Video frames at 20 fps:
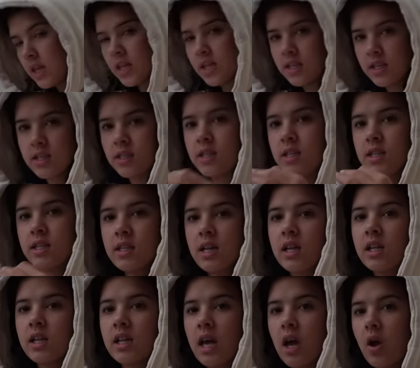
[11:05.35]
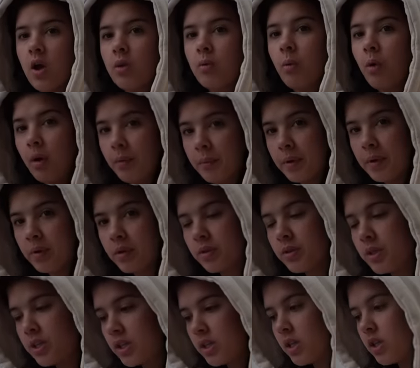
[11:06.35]
This isn't exactly how I'd want my
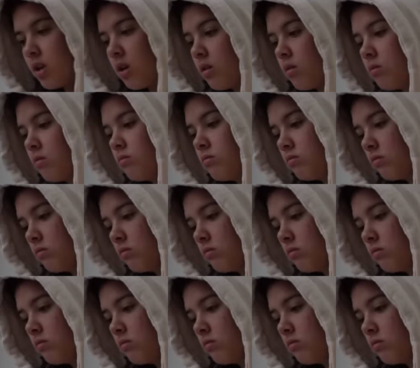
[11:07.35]
routine to go.